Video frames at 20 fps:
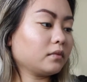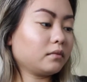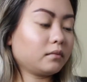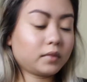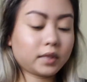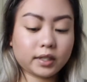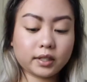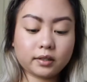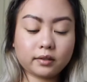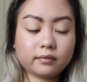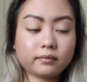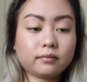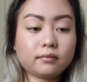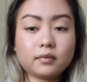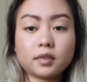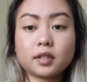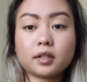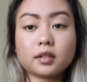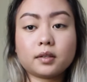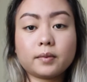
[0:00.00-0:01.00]
But
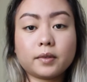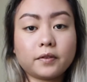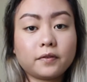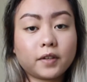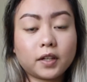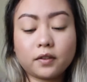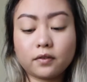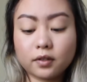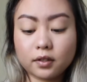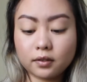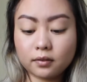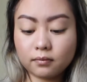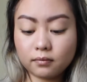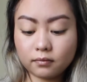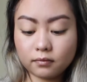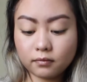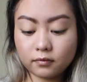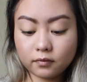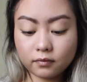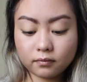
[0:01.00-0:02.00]
this is my favorite
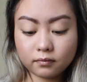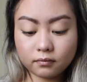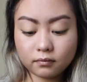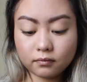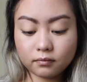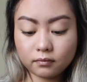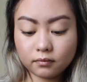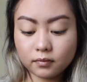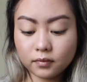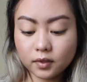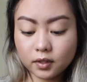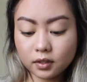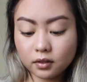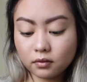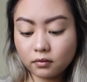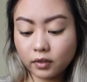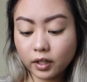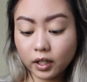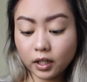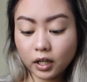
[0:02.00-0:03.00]

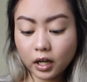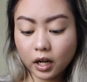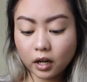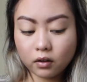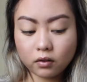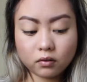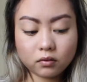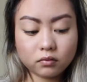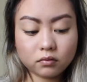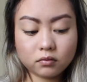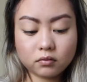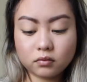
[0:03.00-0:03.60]
right now.